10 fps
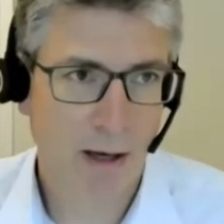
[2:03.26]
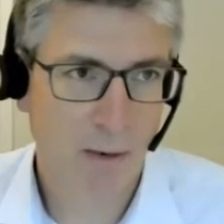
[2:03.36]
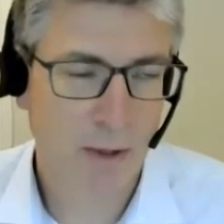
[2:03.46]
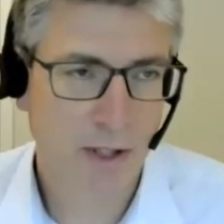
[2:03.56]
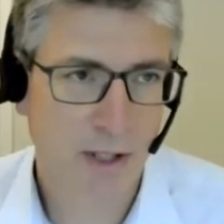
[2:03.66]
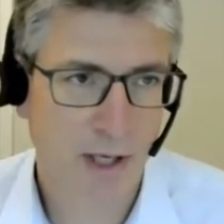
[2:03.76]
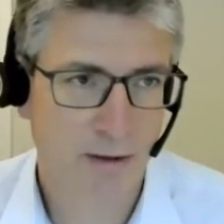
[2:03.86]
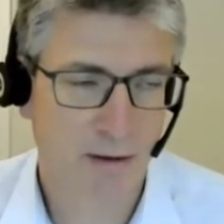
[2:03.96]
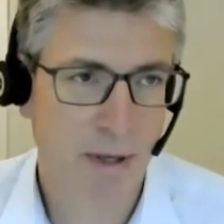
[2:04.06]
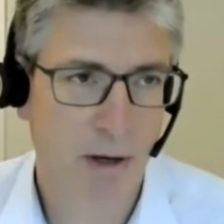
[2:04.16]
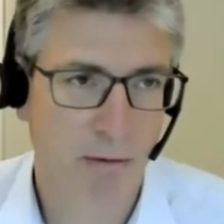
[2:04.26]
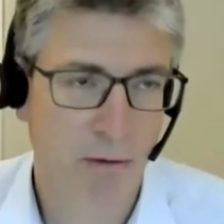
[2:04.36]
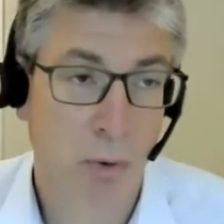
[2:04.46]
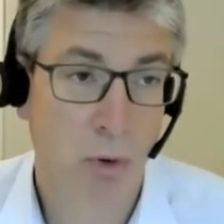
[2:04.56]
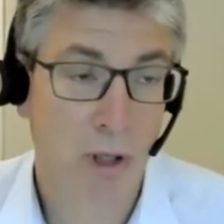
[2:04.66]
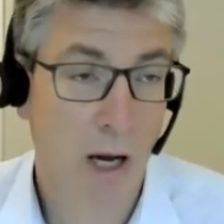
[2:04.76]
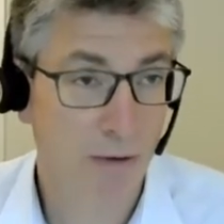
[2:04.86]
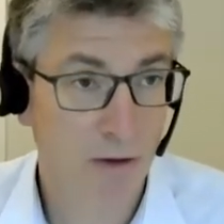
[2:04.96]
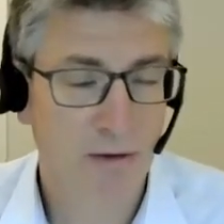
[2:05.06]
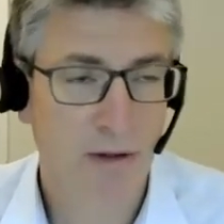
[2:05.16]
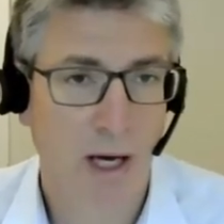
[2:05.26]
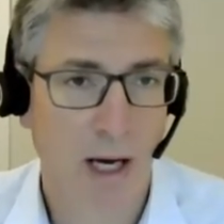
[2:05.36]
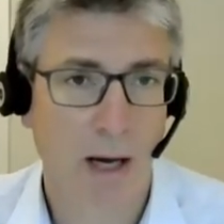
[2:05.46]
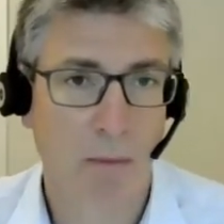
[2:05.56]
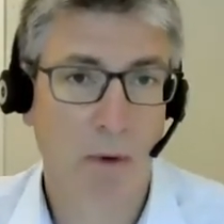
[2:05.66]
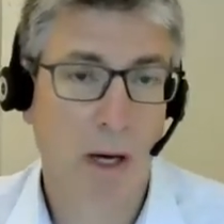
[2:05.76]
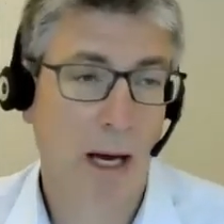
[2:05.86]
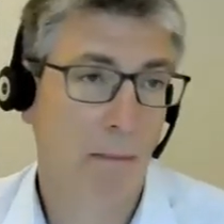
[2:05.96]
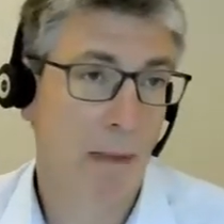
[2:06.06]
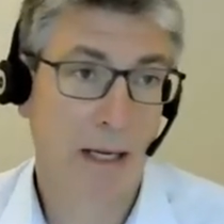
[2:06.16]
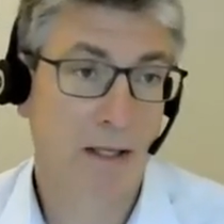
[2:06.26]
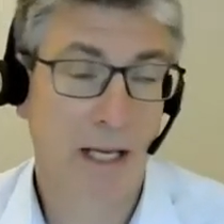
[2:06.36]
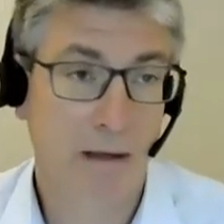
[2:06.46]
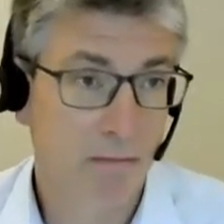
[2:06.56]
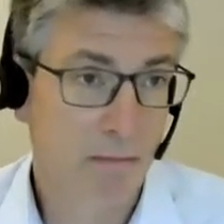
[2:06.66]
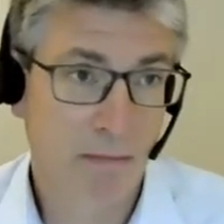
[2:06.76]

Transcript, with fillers: uh, which is the period the report covers, uh, um, and indeed,